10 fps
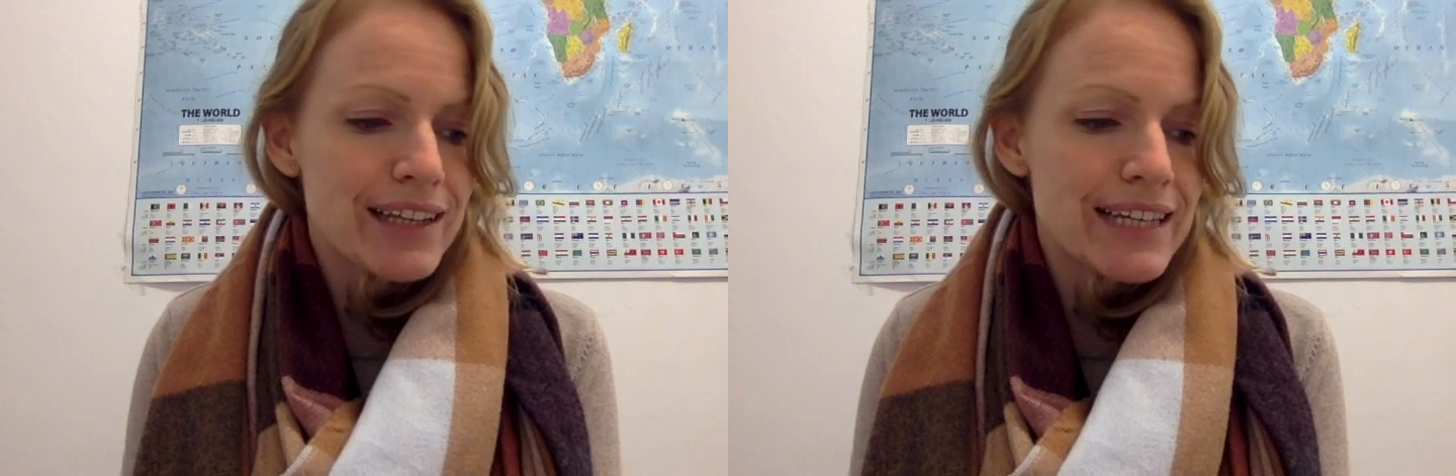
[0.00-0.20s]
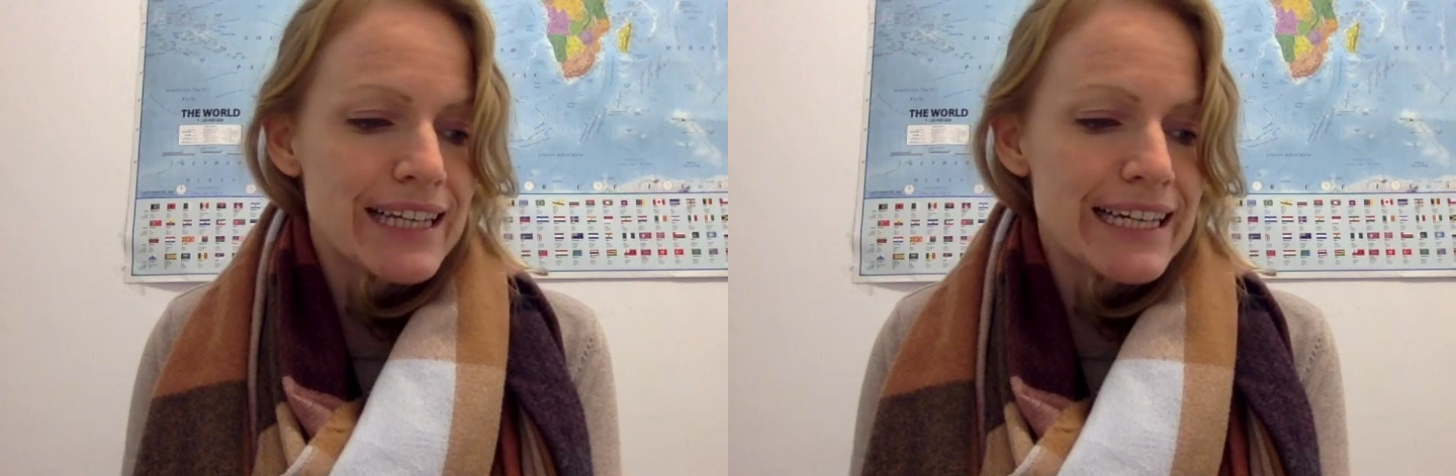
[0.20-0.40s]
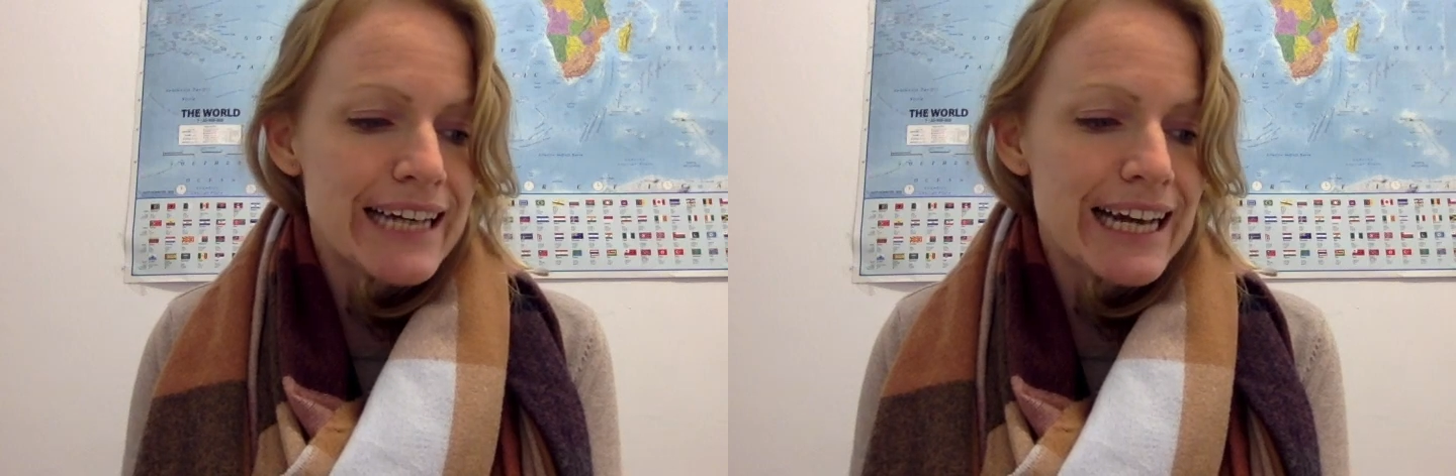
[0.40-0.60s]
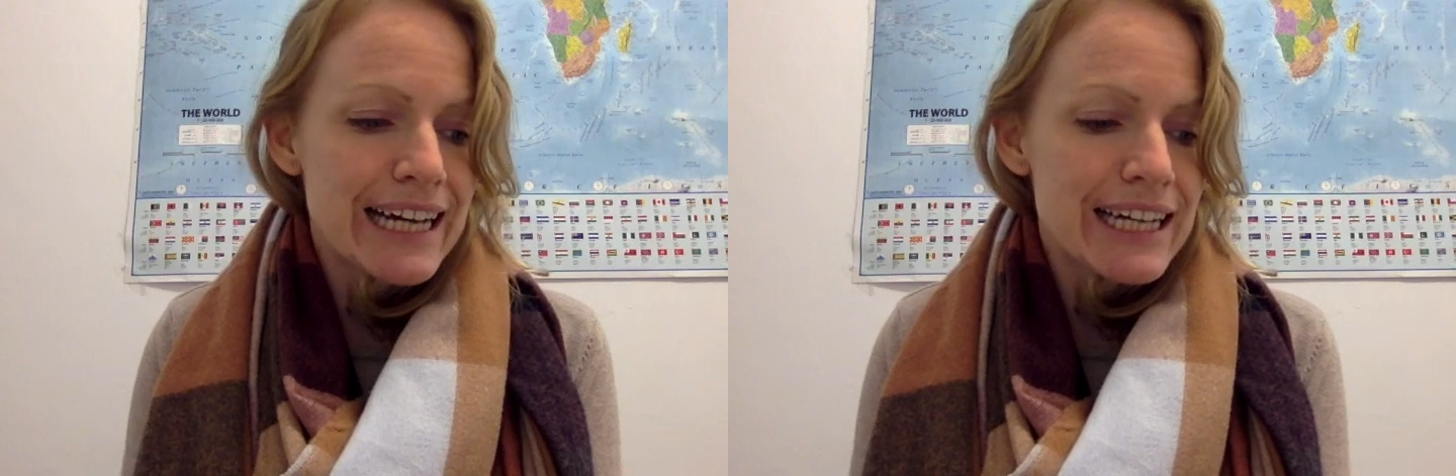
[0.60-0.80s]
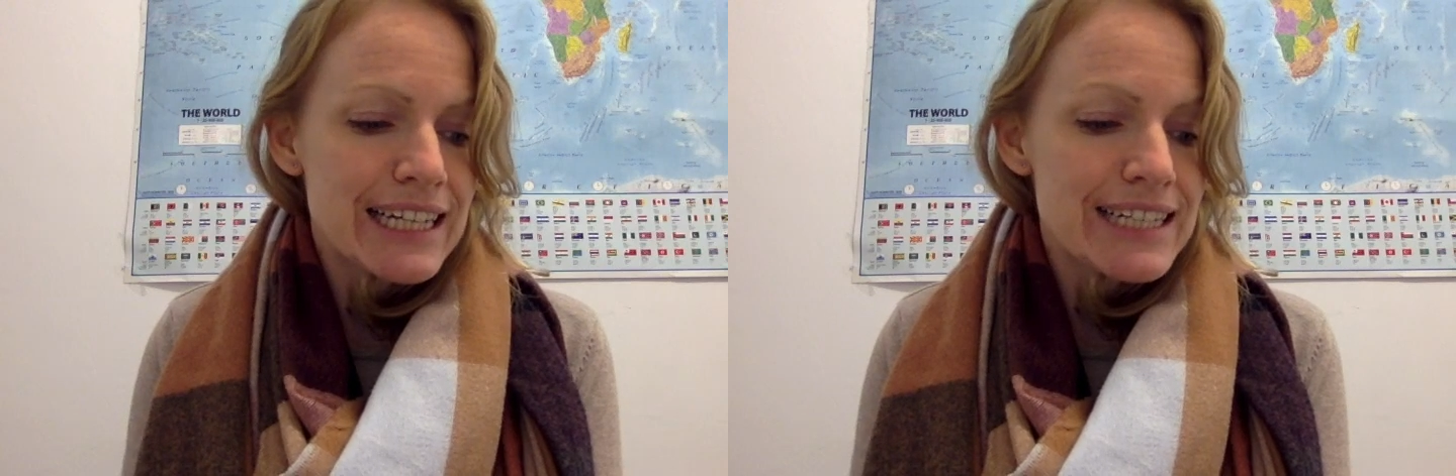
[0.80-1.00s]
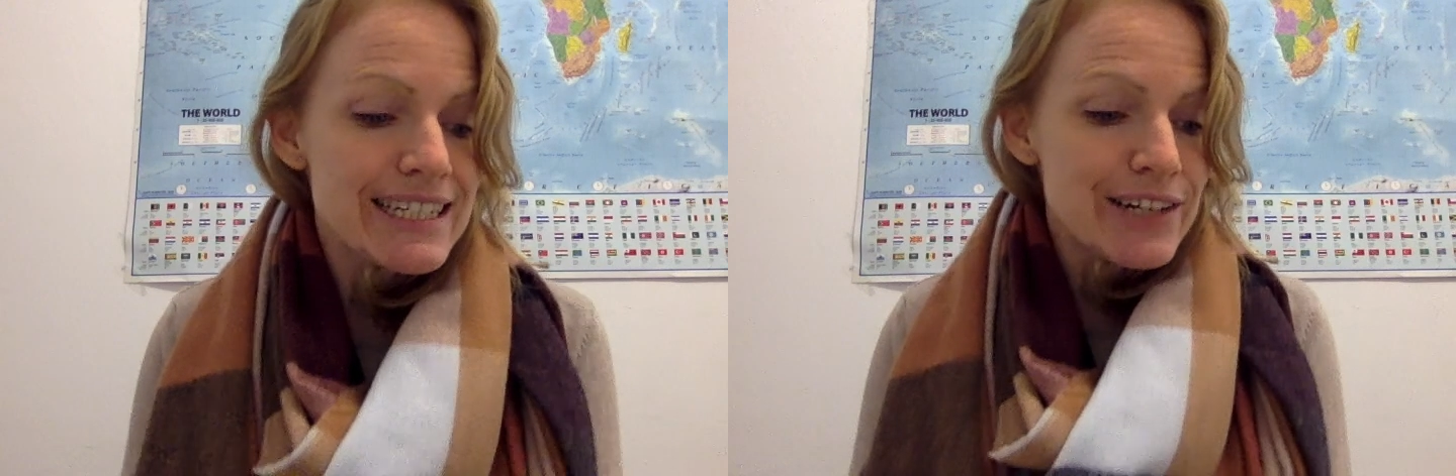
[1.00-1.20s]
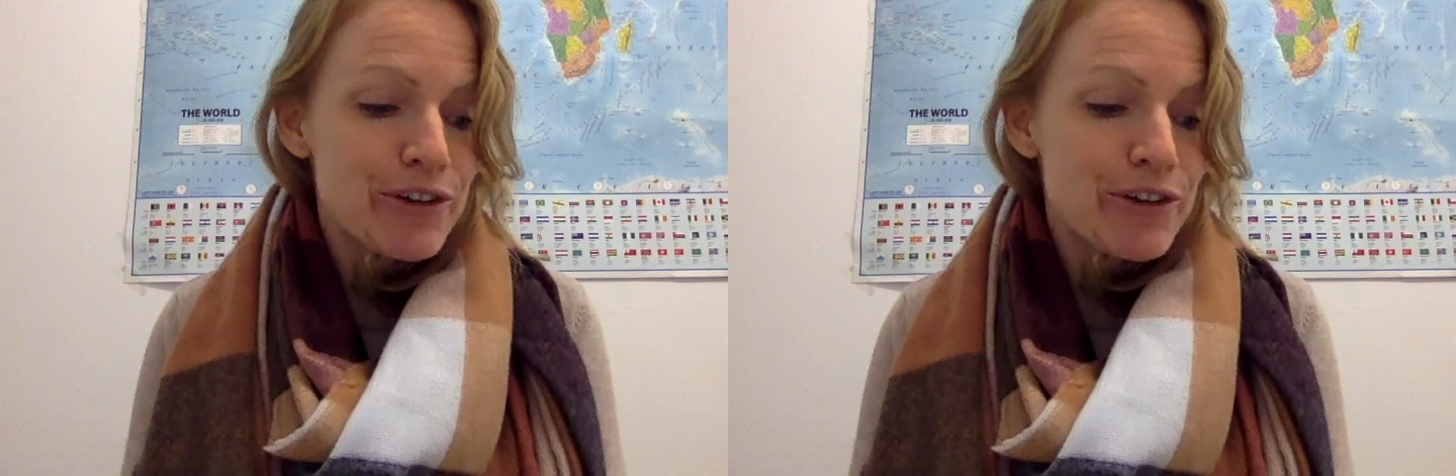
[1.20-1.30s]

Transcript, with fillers: the sitting